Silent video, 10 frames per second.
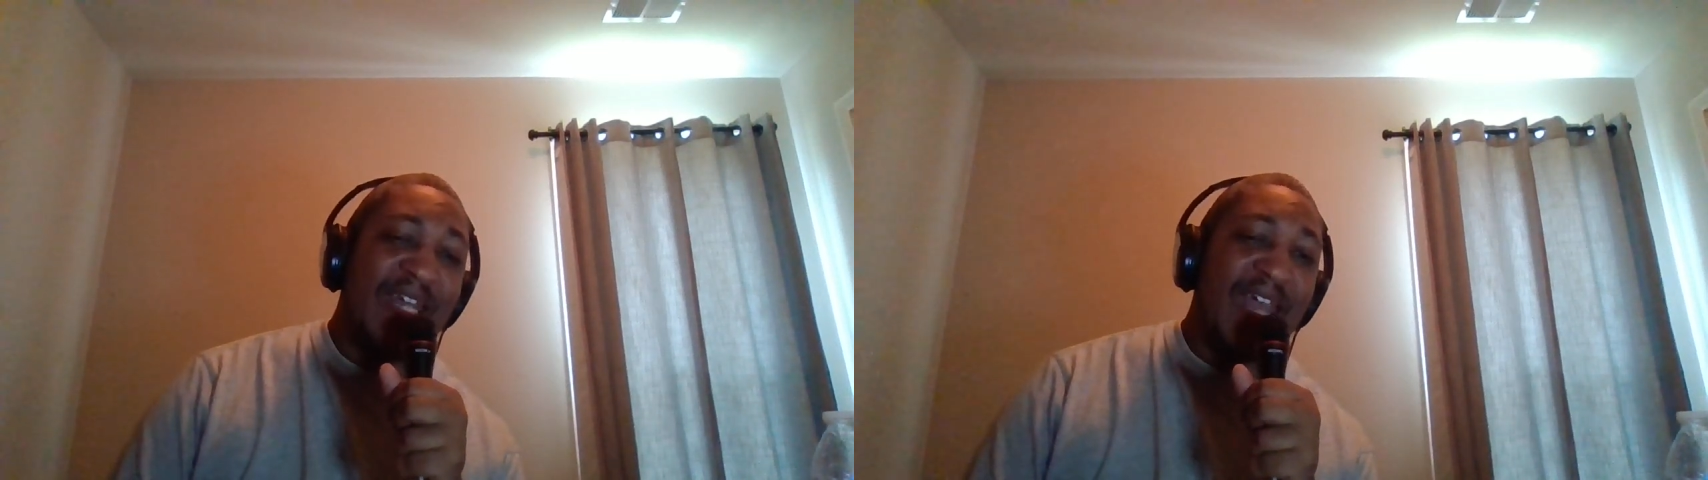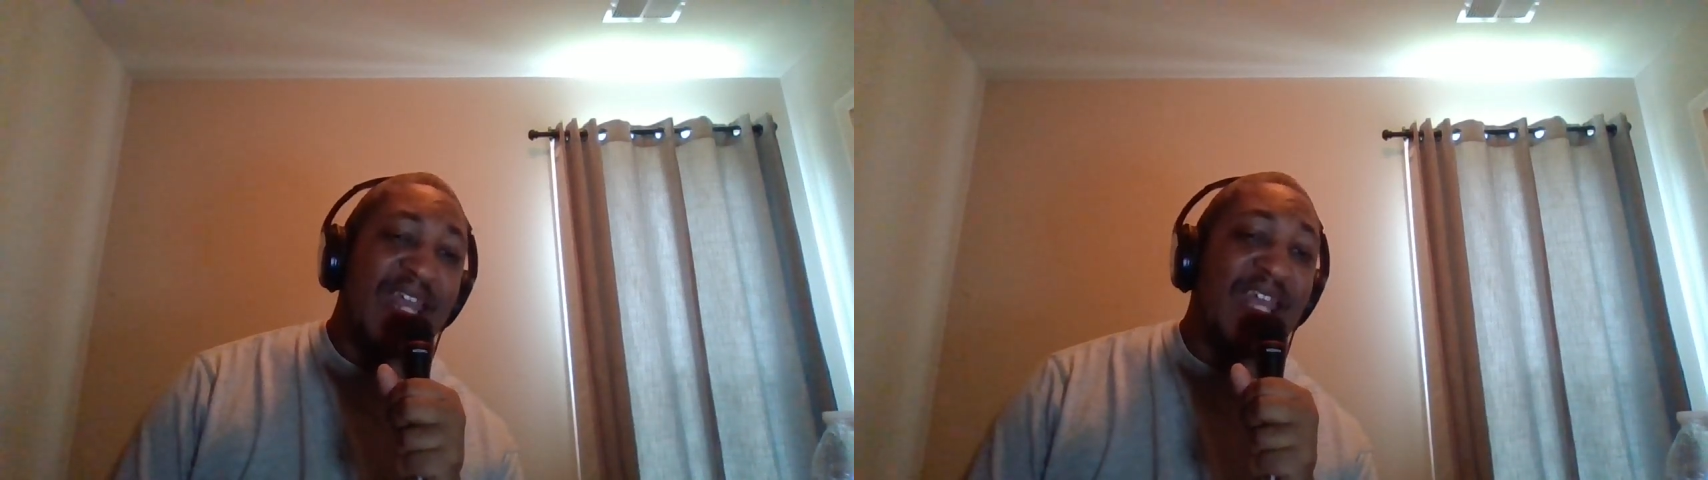
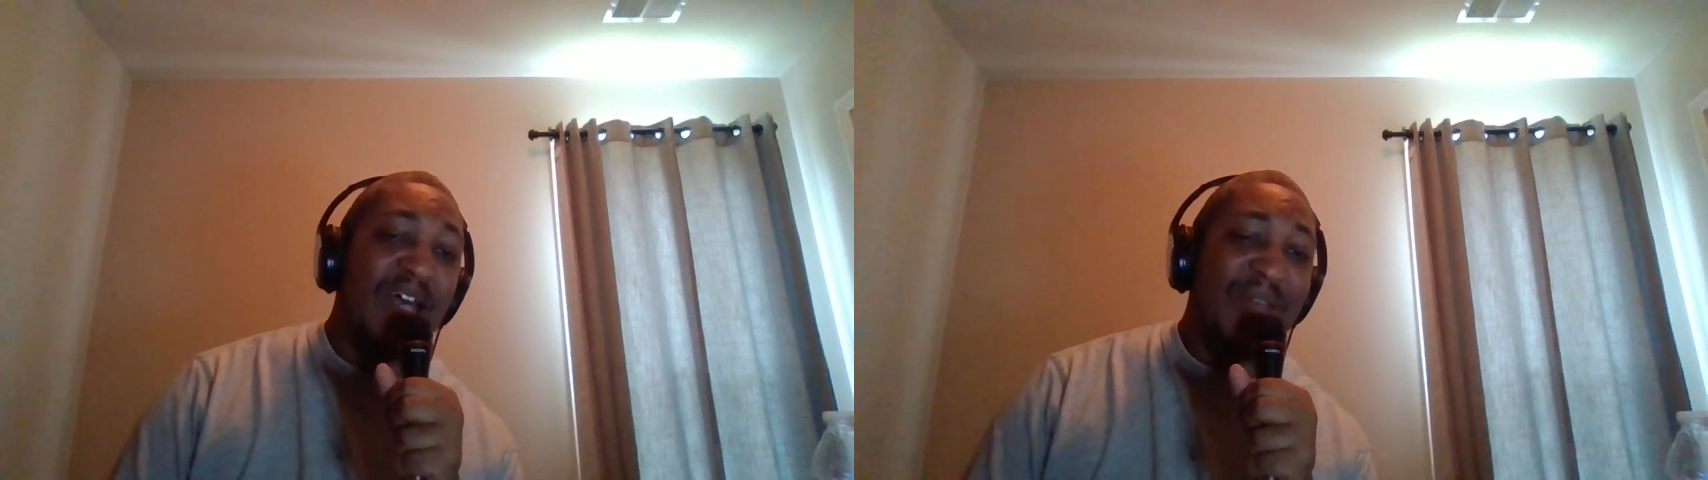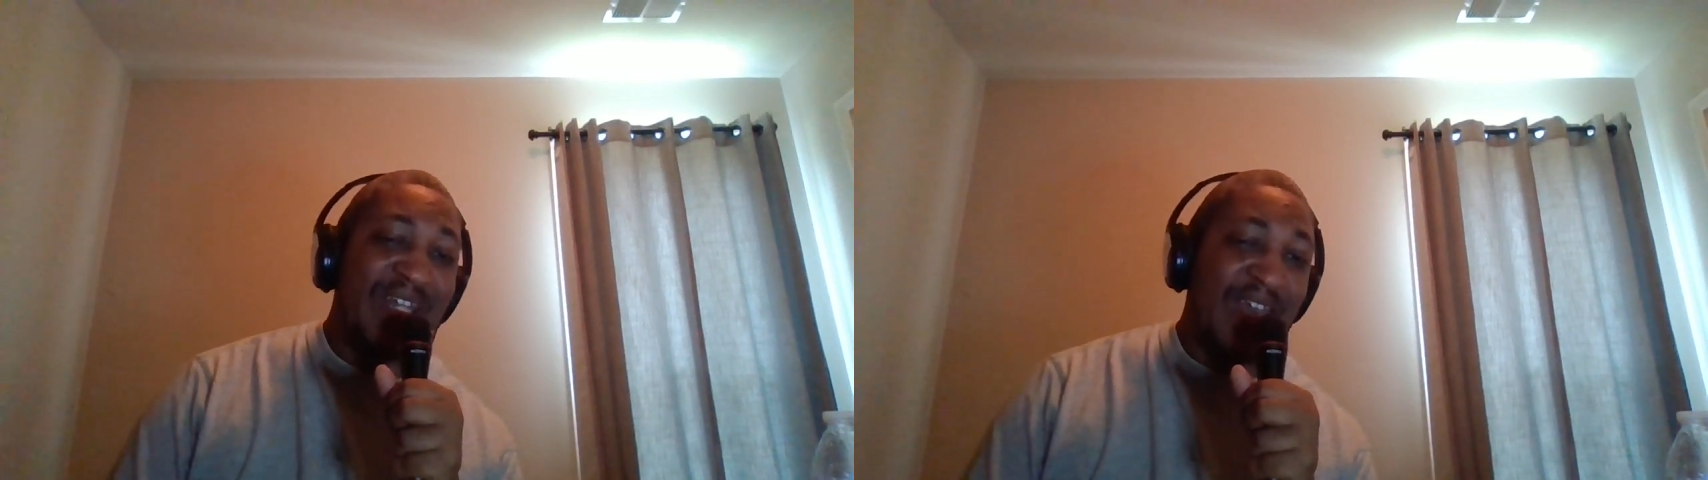AM
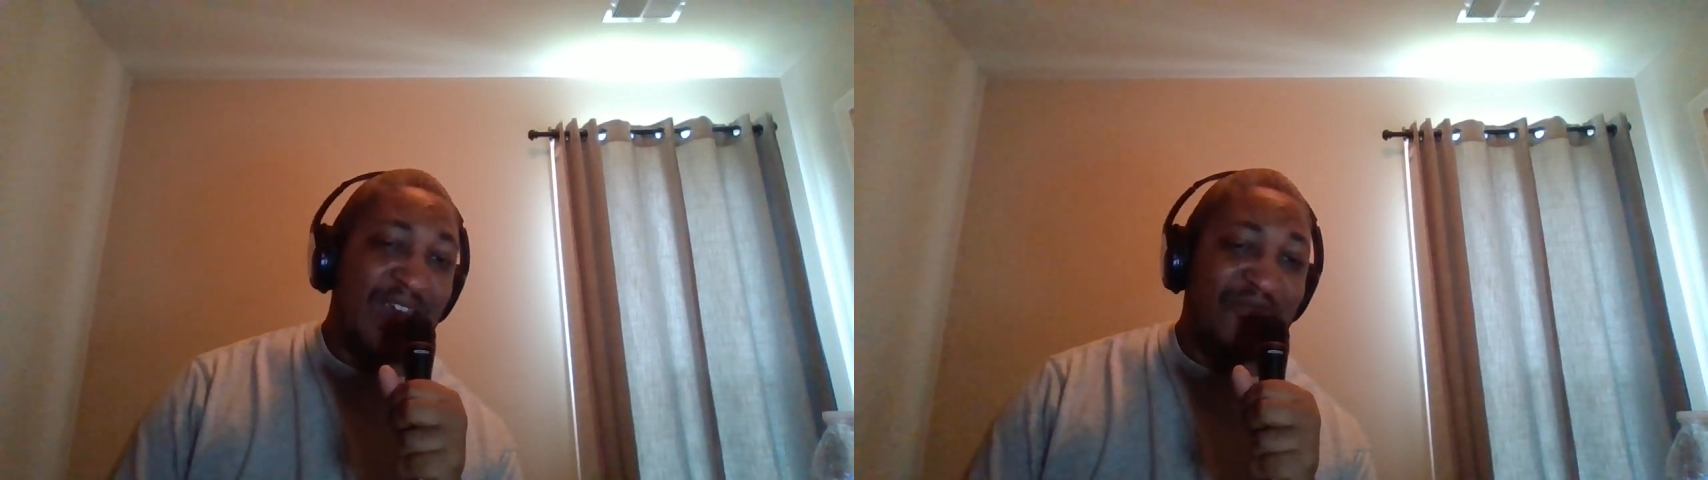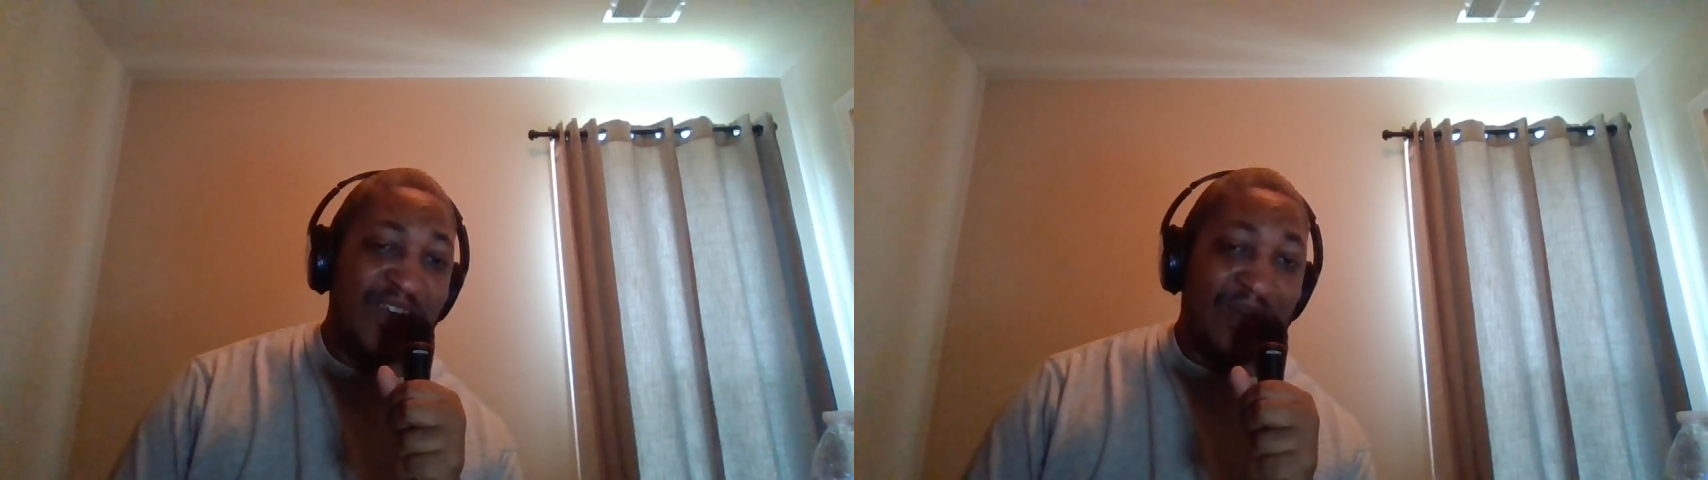and
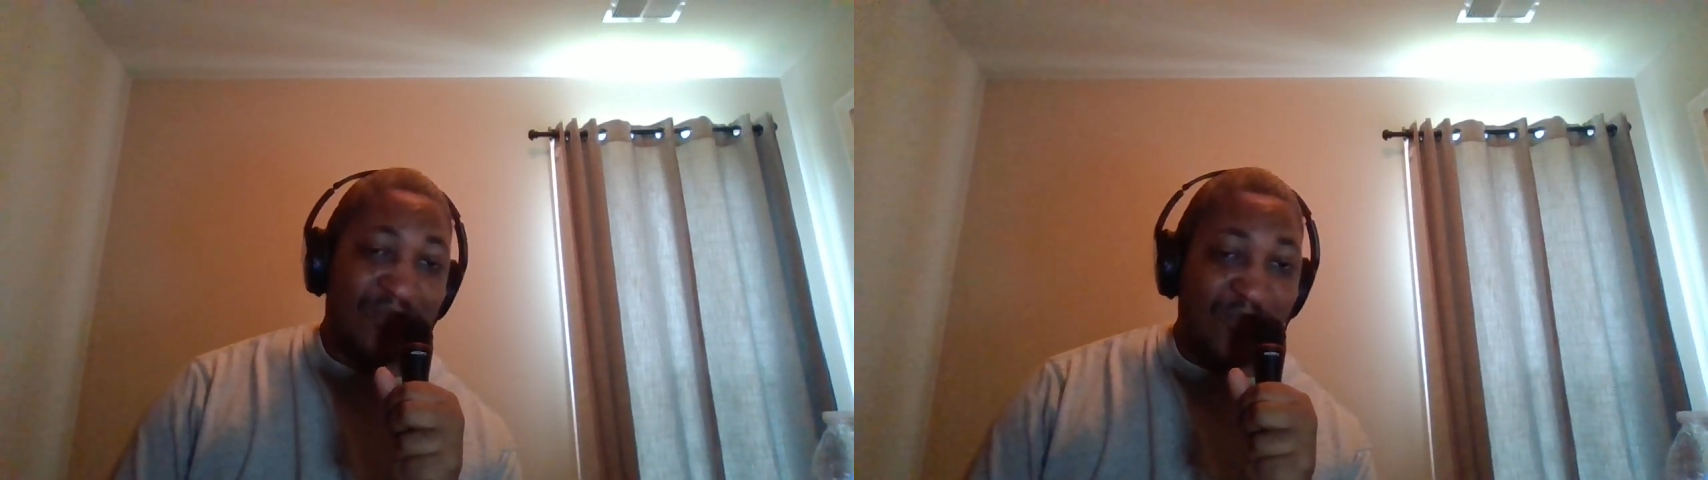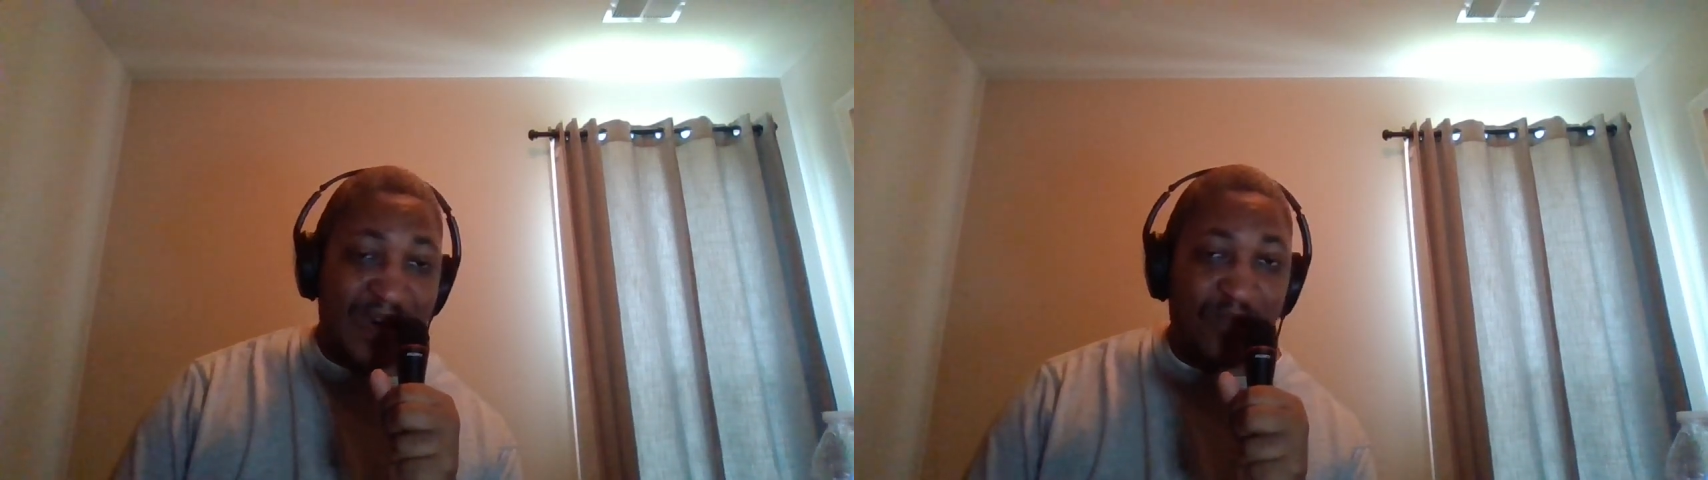FM,
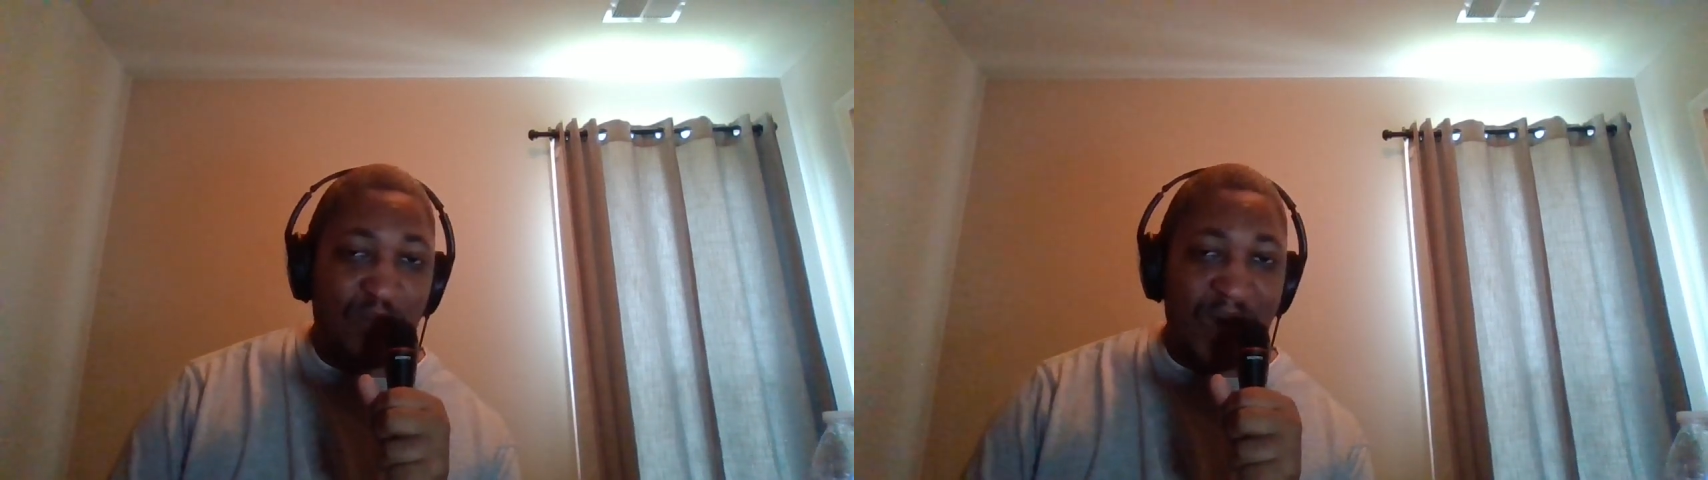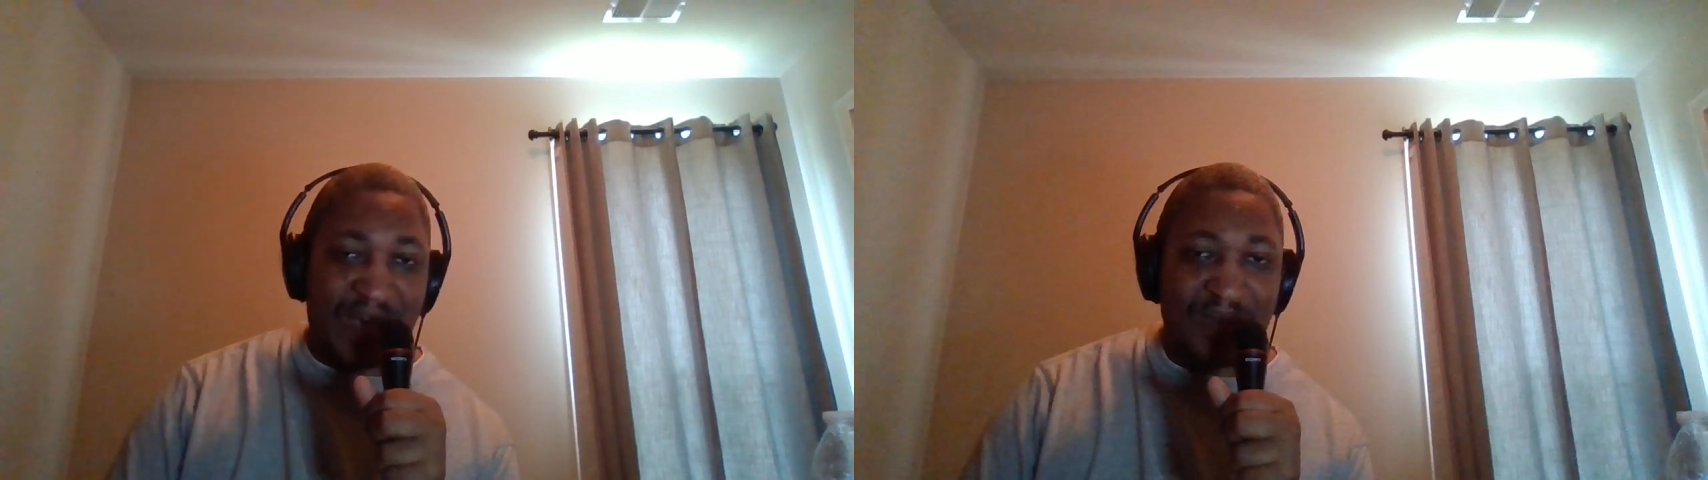right quick.